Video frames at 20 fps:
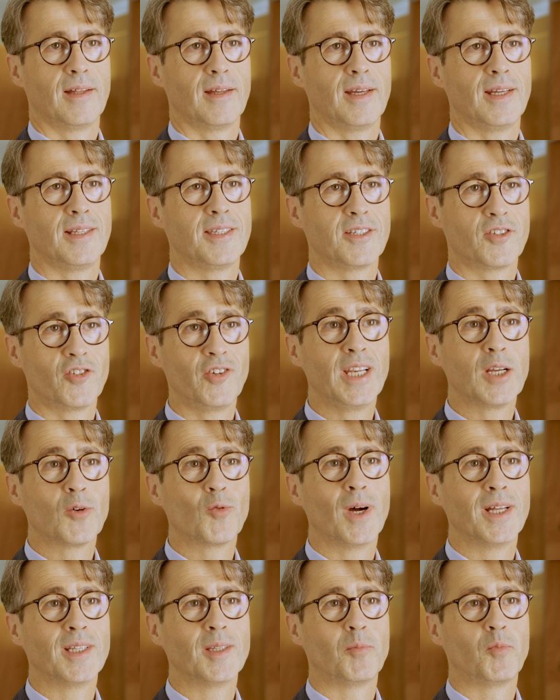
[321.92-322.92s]
It is really
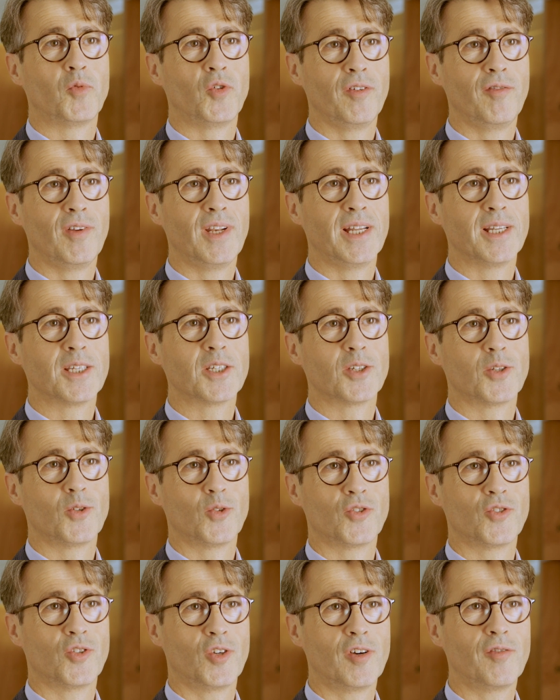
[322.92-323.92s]
quite a privilege
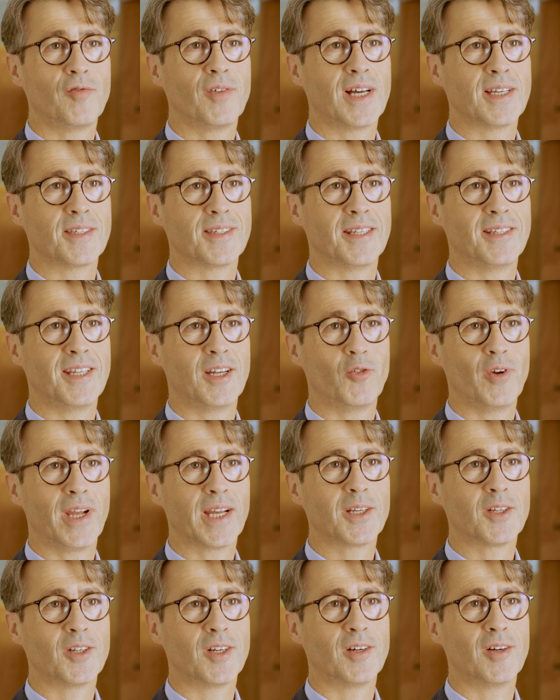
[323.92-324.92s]
to serve as a
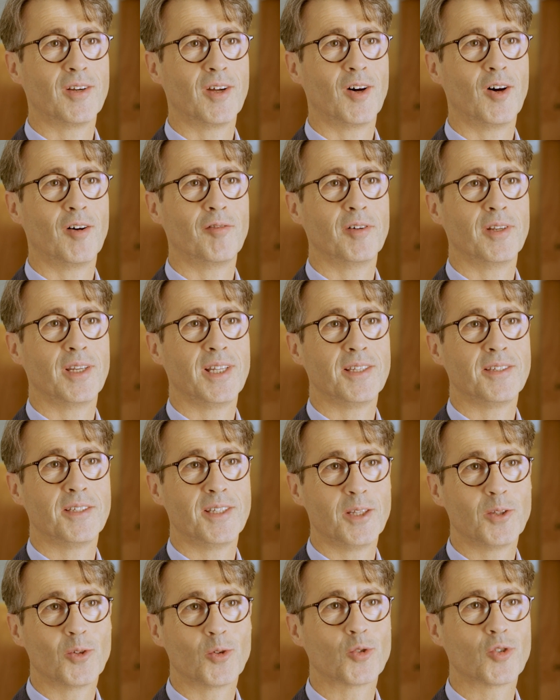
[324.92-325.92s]
director of an
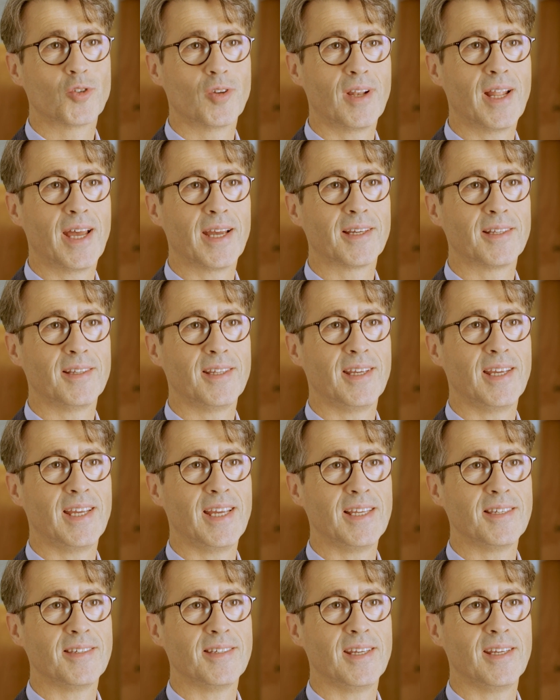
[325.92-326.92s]
institution like the
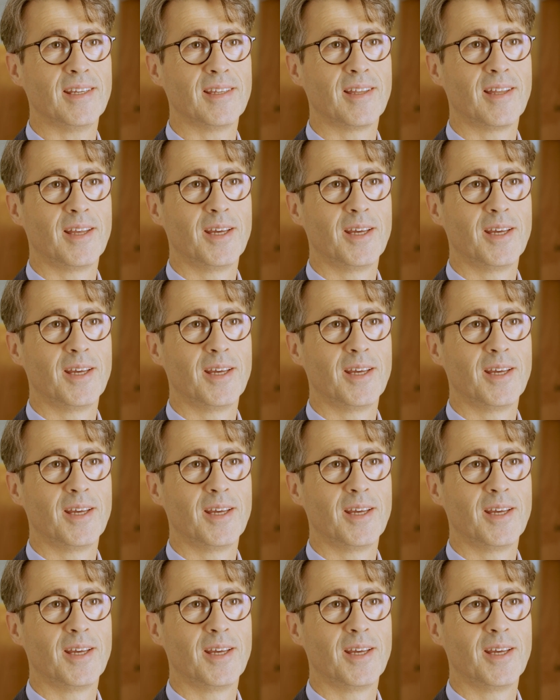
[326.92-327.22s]
ESI.